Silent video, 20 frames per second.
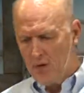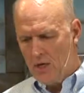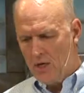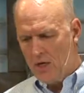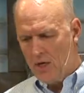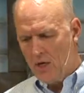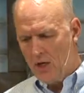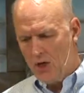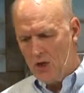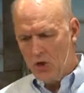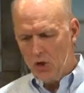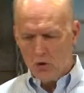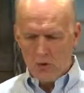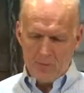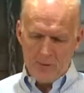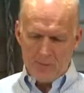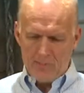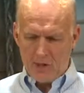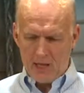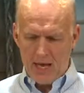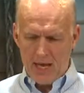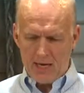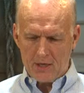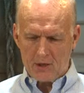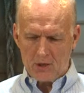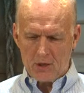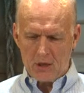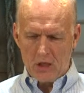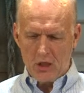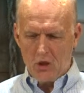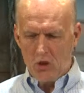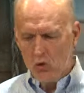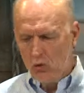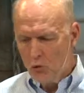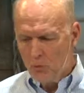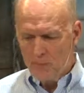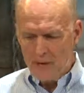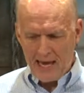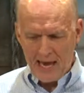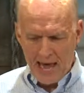you'll be blessed. You will
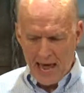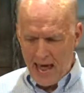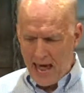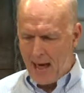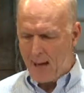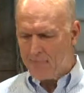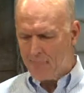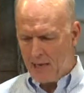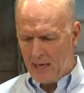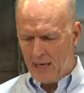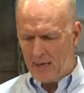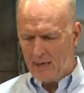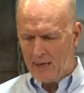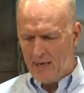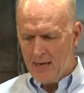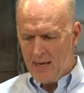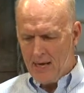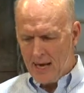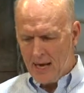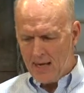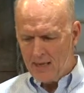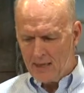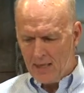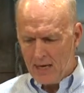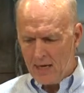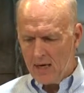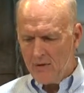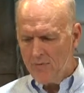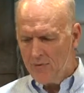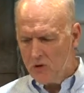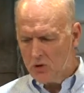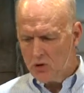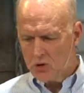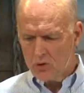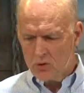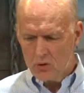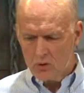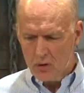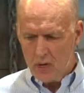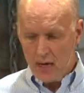be happy. And at the end of
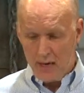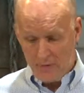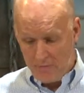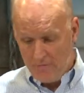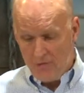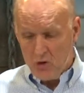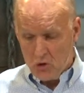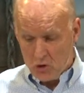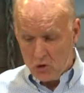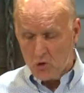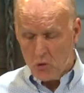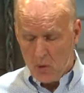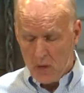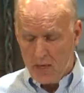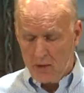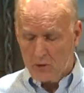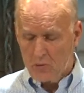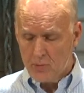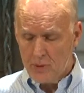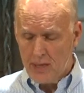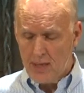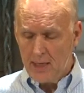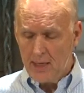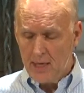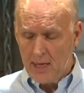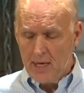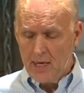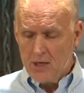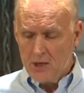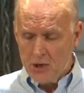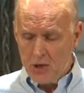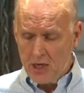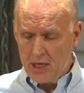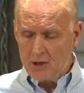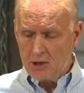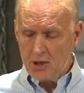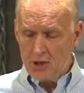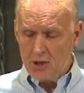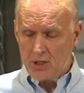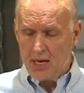verse 23,
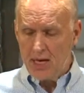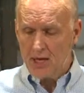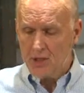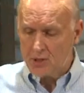Jesus says,